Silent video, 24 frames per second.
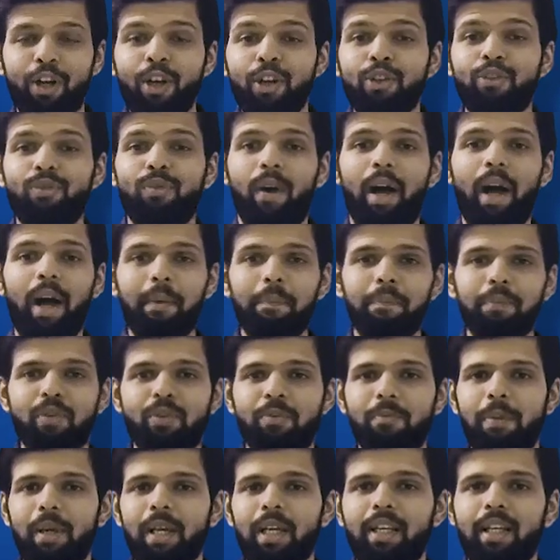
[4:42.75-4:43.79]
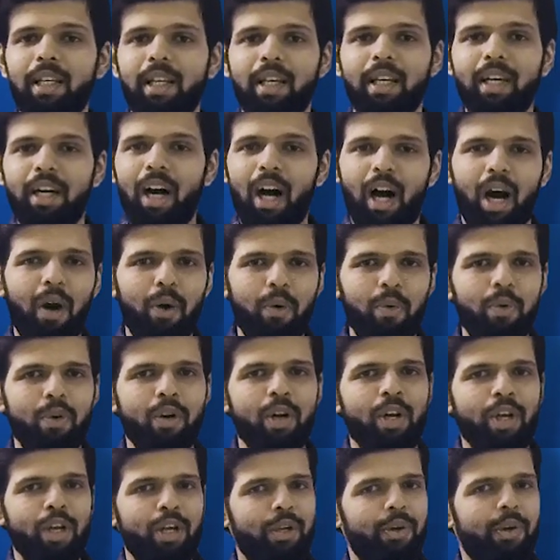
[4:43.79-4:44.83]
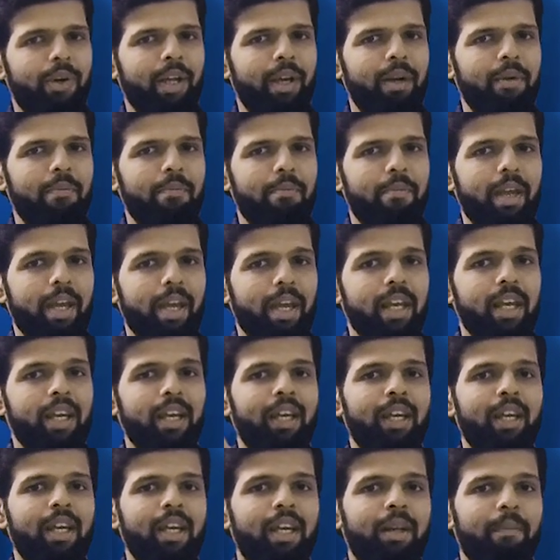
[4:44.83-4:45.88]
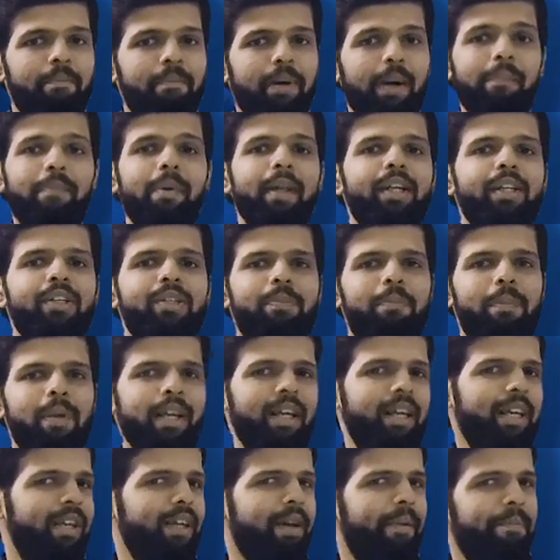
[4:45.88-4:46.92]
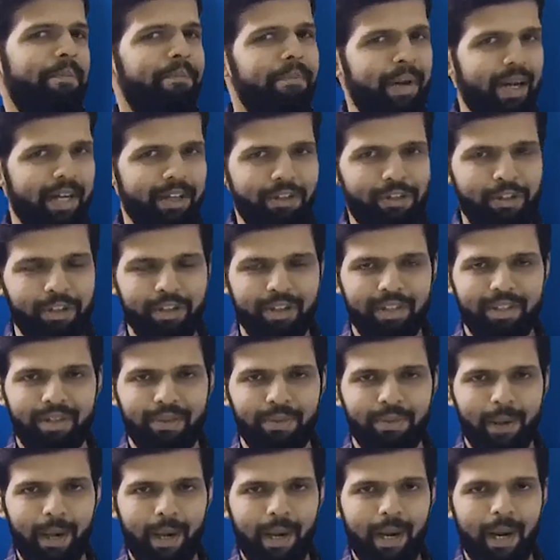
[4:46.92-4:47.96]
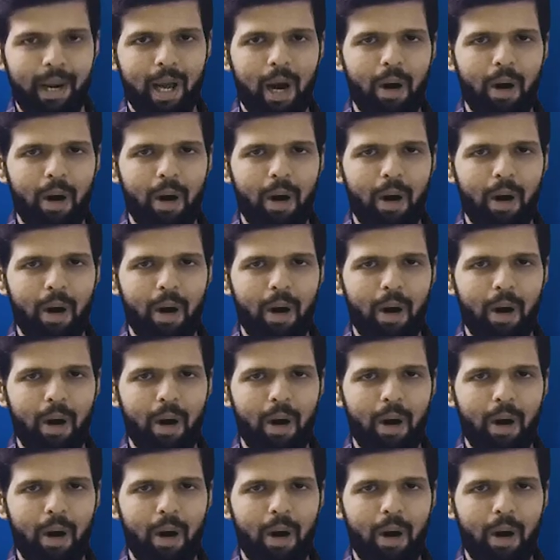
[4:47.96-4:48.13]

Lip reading: So I'm speaking how you can make public speaking your passion as well,